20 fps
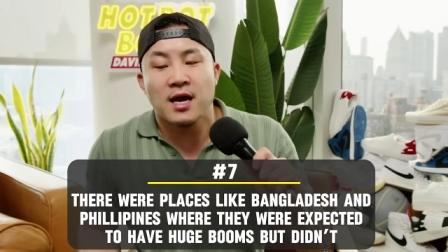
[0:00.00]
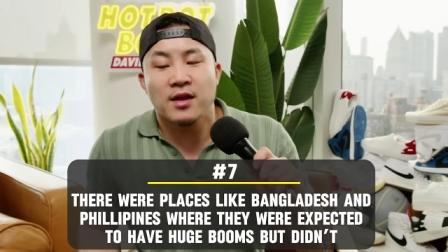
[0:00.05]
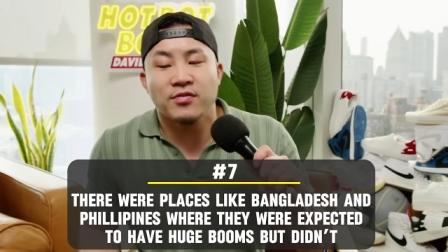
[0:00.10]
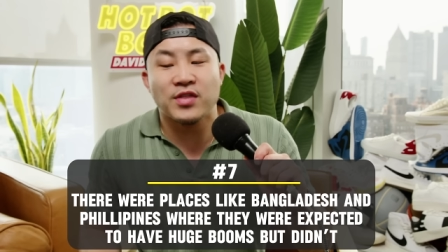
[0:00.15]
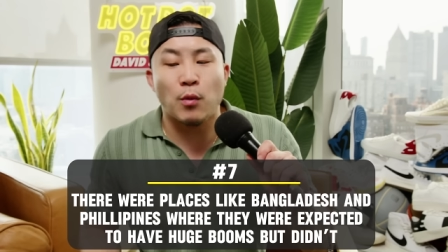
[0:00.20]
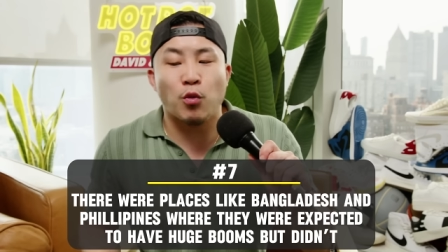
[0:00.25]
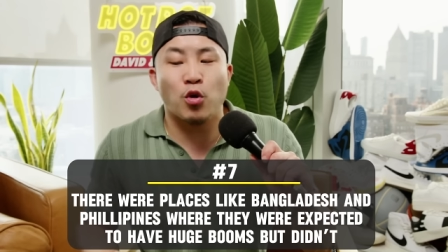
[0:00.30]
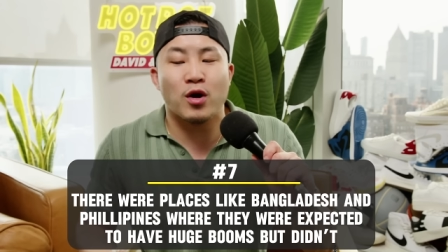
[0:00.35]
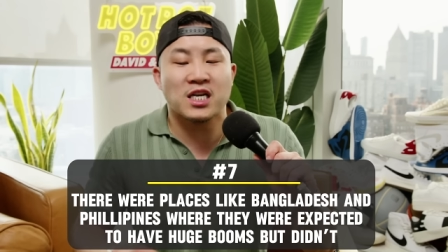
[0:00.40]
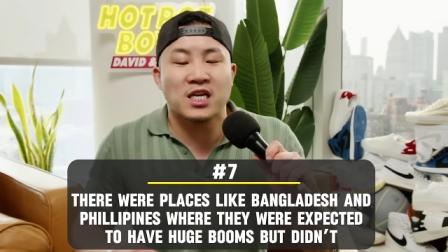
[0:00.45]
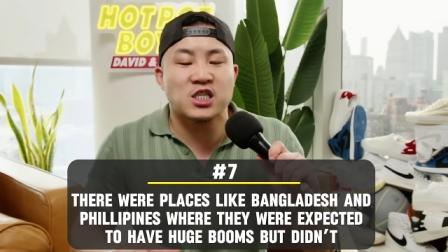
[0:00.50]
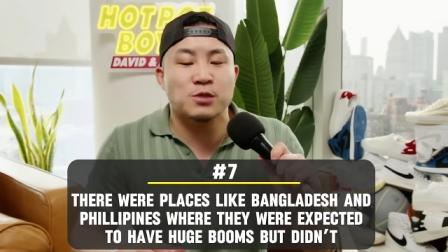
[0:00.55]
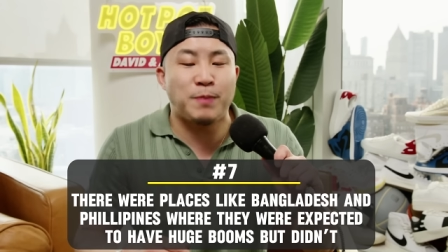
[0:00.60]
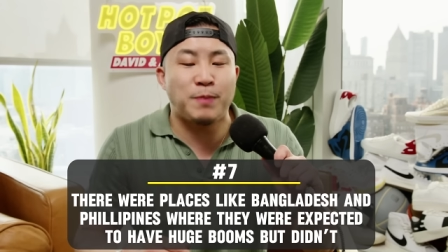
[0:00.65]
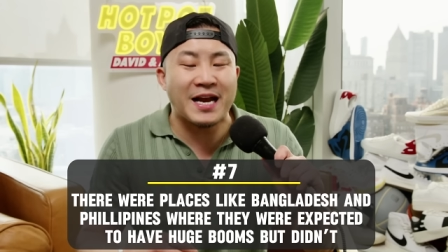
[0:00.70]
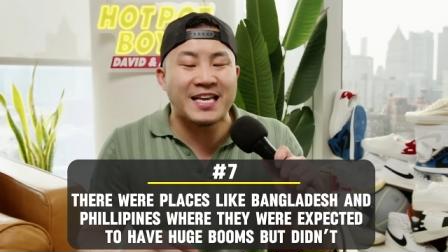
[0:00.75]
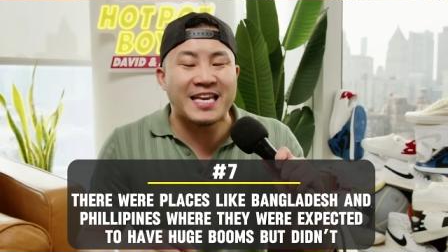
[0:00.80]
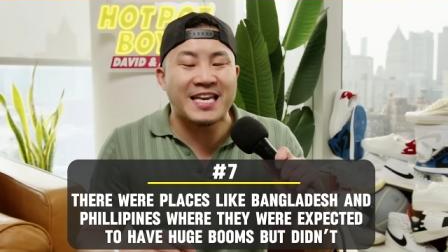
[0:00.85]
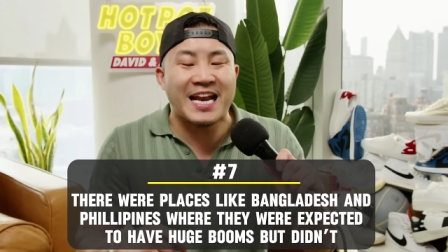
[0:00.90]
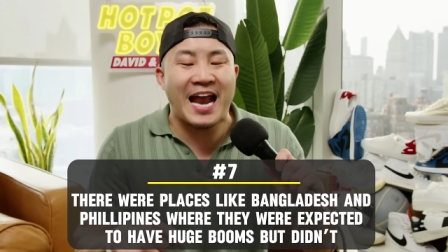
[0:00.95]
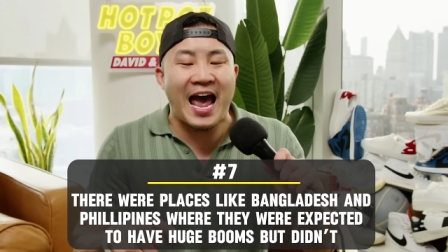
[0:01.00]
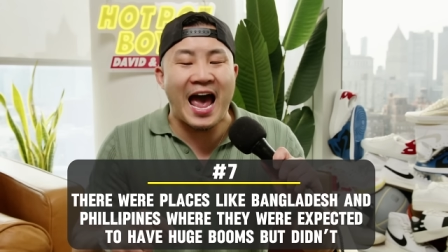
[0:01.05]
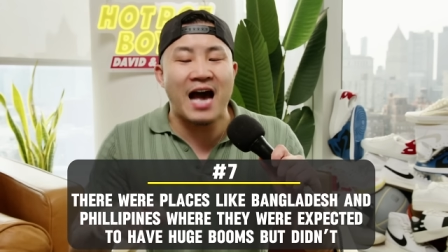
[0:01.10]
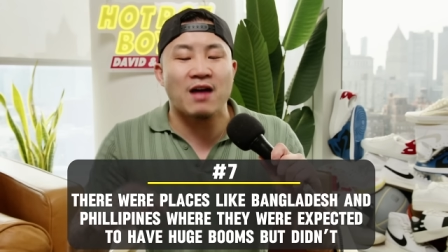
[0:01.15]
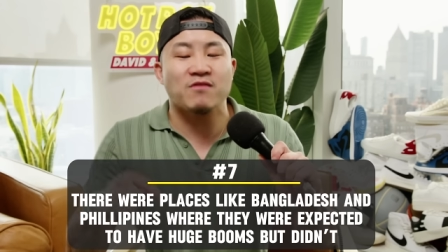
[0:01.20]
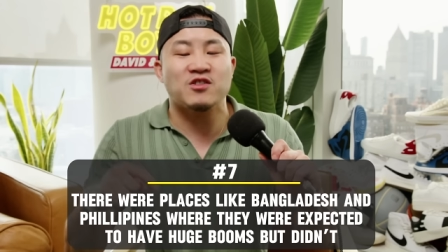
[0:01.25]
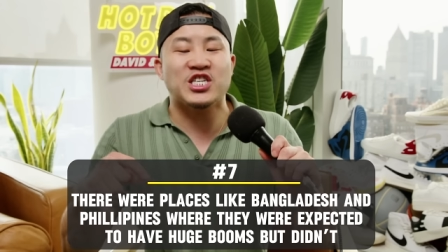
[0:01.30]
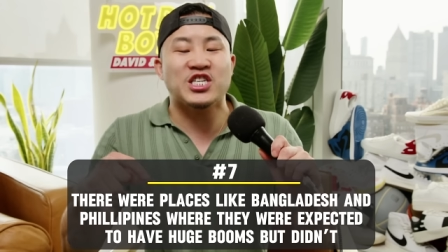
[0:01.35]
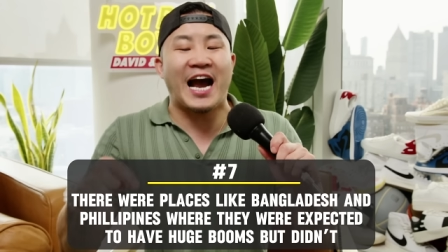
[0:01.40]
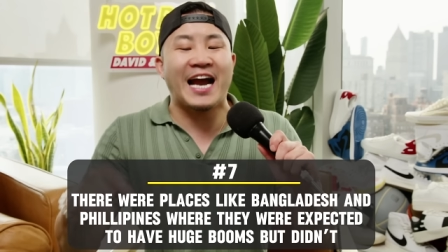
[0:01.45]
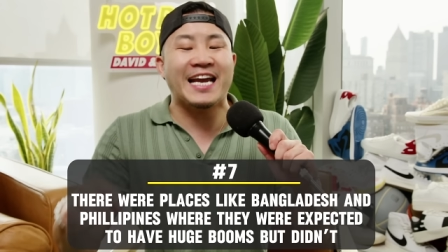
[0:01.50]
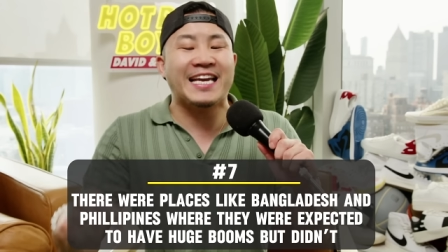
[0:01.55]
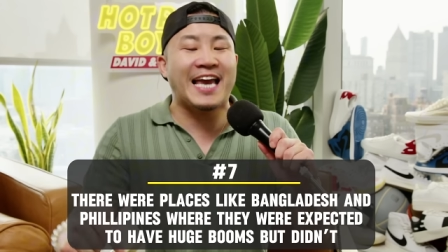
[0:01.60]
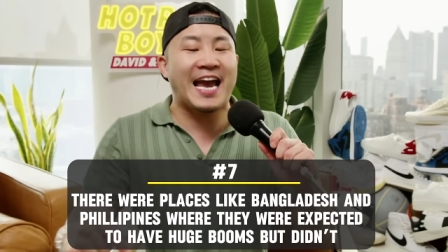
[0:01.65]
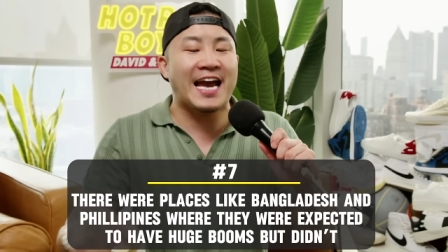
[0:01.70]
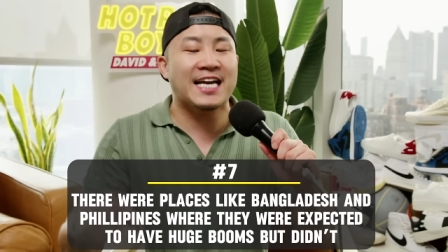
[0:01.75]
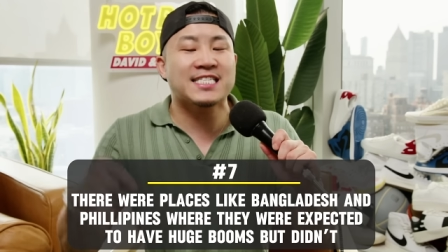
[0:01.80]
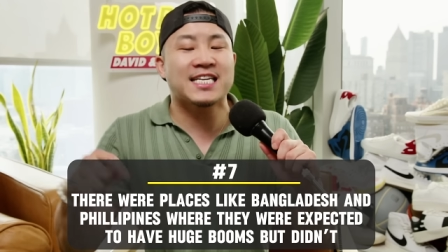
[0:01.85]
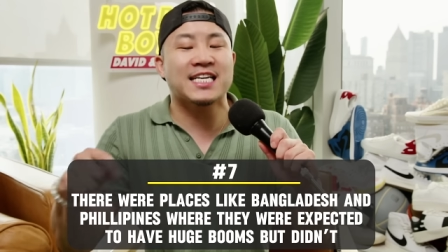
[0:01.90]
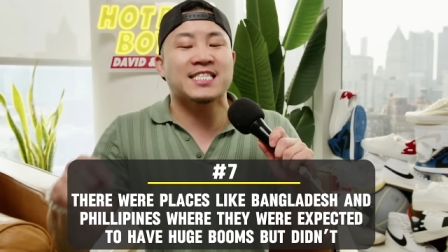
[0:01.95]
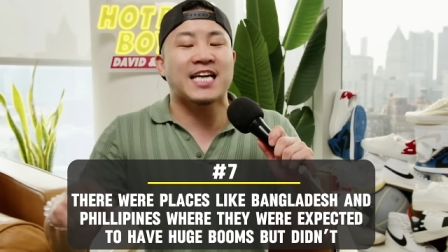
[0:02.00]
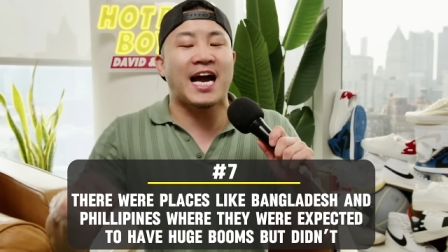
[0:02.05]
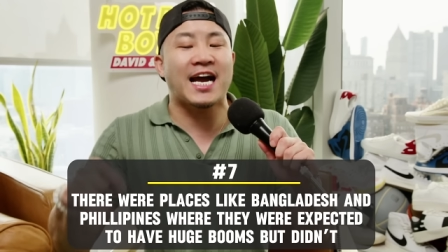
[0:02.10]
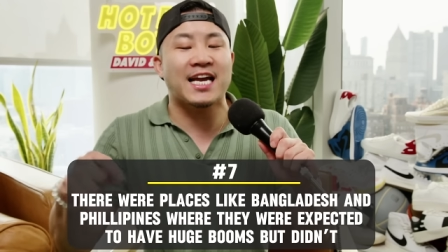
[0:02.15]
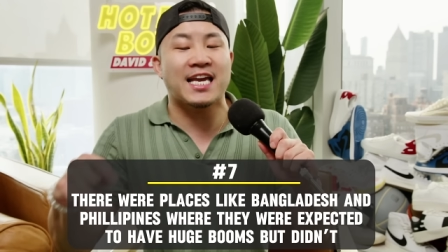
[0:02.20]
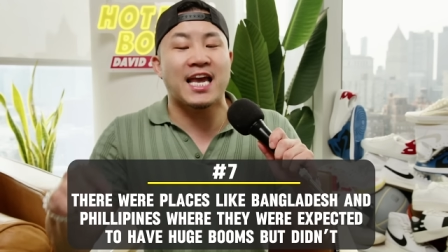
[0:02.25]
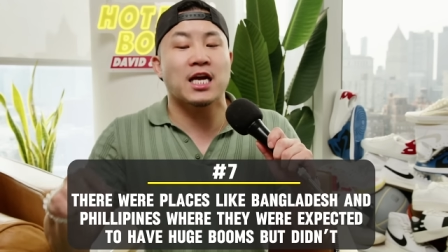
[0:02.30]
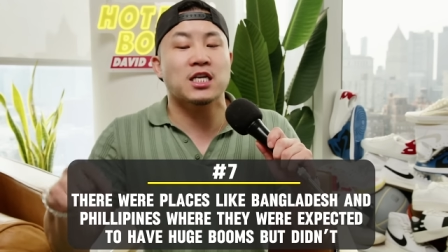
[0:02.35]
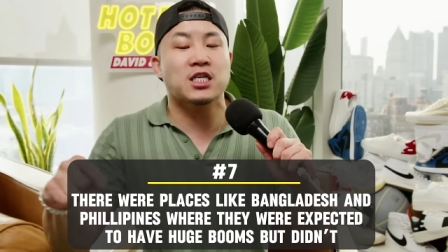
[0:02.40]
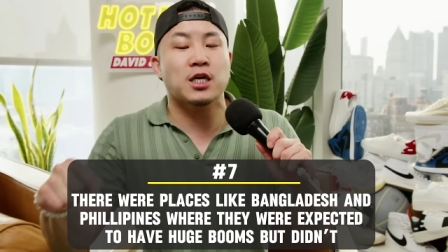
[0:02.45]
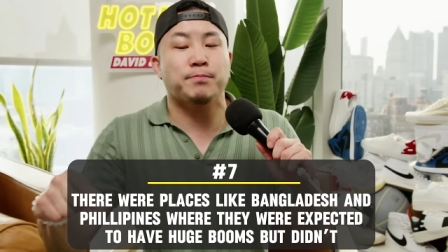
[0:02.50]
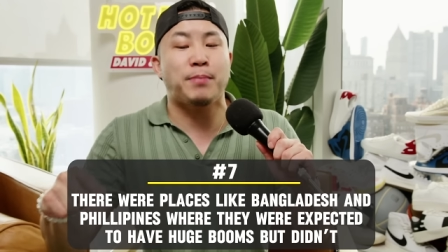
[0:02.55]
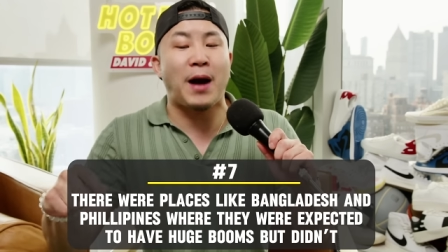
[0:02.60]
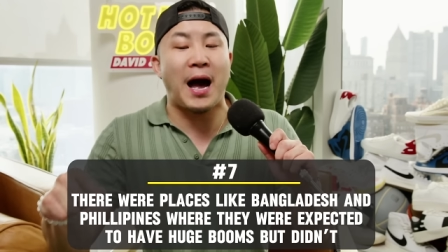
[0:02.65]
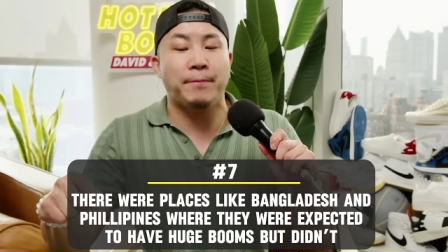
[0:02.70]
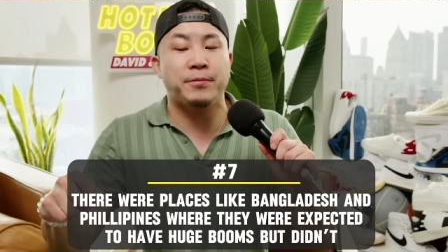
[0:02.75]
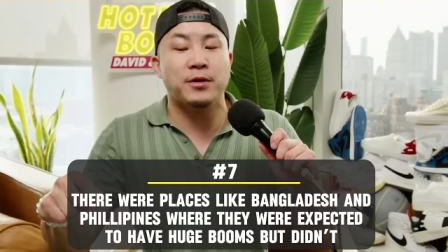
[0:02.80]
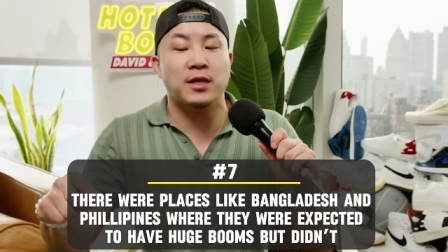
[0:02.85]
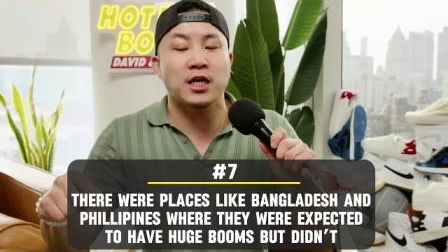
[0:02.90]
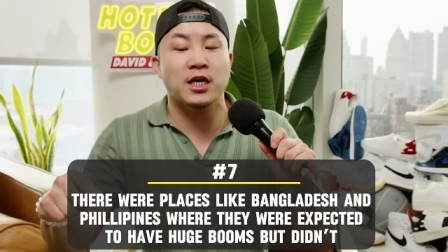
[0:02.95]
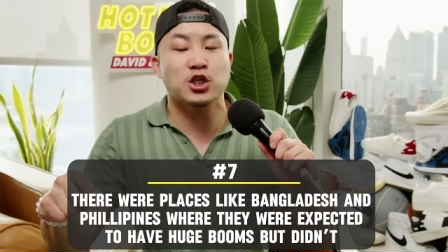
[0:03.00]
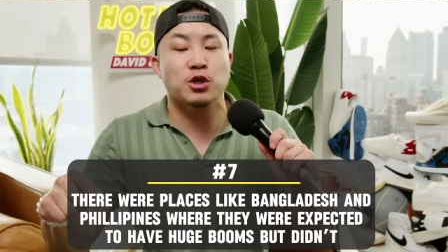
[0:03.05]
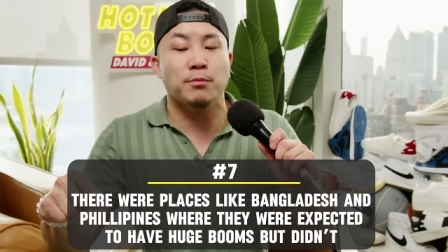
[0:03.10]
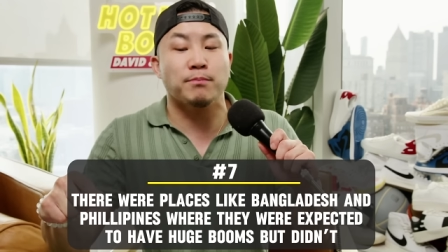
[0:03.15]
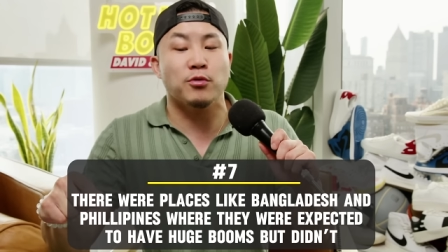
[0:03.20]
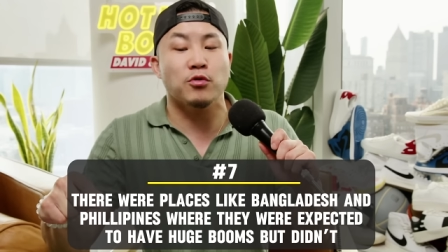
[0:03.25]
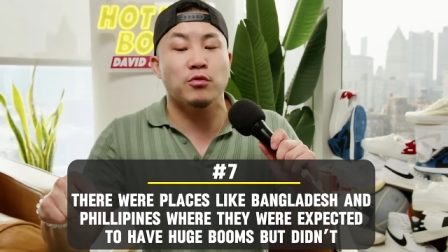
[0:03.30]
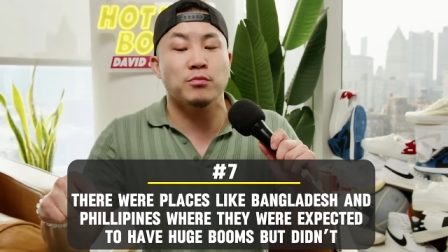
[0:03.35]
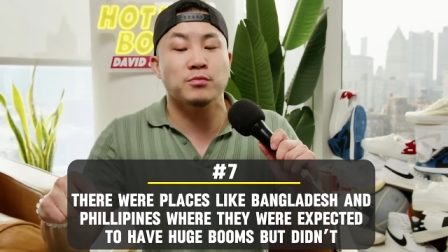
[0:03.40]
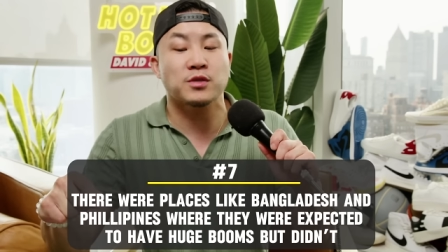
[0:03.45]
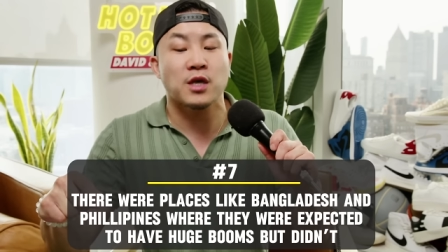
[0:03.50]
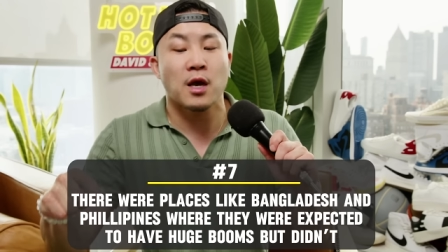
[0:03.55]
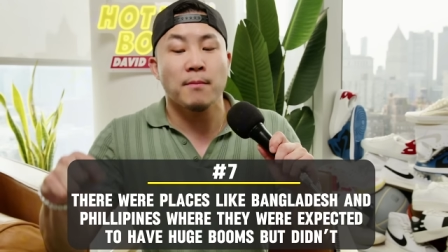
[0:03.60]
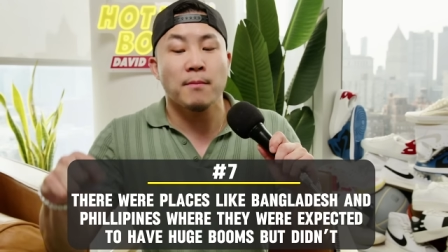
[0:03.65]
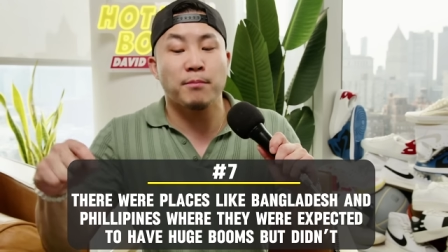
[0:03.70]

that were expected to have gigantic, gigantic population booms,